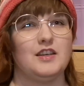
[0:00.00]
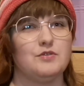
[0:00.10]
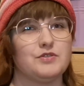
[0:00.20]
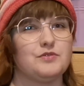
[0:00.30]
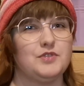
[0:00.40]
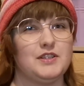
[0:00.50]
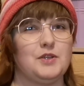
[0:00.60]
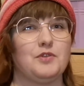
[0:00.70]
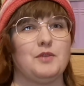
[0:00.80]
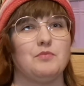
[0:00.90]
It was a really
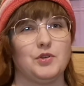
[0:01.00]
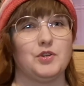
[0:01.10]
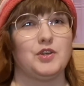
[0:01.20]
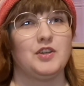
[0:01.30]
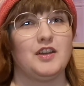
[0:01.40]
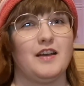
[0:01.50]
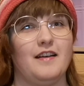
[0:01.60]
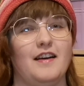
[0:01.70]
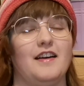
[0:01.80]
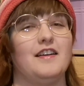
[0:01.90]
great book.
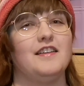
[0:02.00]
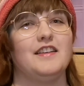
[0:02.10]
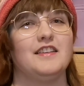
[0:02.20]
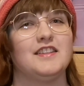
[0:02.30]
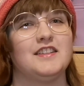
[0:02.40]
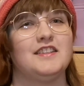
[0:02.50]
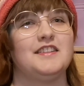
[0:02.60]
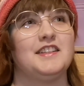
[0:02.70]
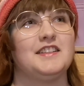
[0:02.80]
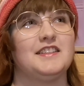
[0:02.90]
I
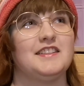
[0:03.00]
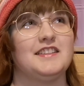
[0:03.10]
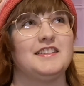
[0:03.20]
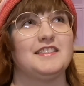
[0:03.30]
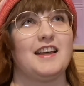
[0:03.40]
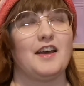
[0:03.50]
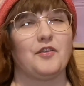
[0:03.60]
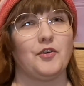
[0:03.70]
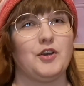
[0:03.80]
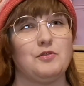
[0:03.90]

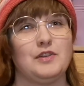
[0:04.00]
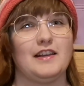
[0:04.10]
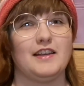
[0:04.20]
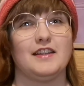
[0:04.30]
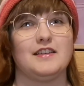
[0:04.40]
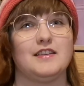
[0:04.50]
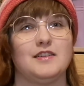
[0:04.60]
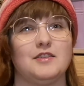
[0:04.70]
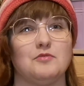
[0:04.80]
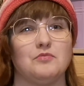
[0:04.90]
thought I would like it,
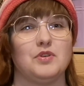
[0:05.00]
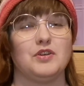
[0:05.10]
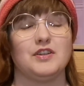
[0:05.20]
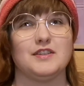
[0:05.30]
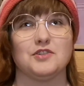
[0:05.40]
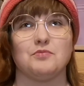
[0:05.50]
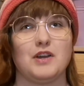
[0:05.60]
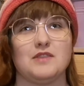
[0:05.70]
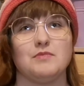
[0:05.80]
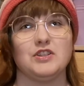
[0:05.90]
but it
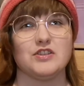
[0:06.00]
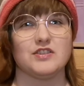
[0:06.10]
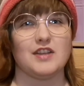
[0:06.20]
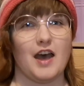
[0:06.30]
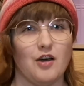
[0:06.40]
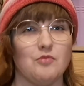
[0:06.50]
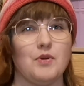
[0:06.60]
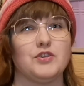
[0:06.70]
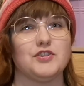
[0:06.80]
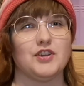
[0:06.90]
surprised me just how
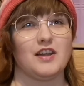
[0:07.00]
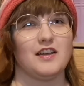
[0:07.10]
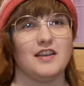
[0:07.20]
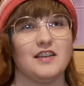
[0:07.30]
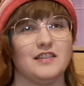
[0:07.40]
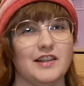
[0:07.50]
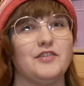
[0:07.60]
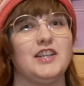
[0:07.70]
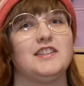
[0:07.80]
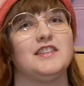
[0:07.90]
much I
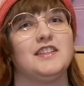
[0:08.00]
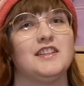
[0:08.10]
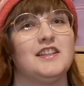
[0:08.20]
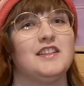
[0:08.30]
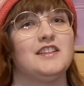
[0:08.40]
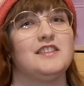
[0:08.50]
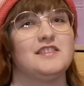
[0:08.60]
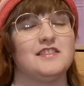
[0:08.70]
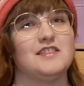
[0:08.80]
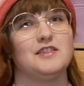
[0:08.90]
loved it.
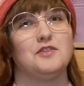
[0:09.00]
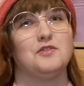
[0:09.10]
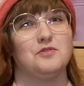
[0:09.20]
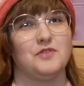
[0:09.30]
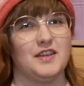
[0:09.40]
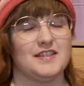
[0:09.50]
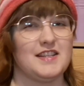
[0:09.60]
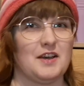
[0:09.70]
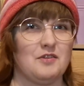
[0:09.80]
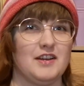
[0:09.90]
So that's
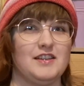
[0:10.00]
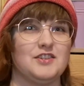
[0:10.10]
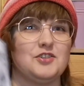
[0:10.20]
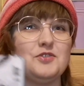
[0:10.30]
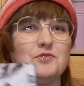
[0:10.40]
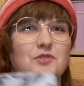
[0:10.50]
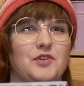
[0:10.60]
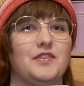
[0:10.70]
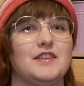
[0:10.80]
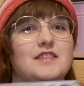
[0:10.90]
how I
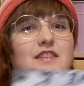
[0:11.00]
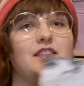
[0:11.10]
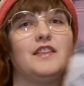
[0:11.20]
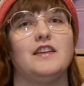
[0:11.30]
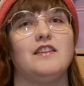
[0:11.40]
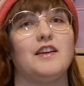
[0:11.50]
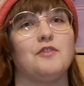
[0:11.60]
shoehorned this in there.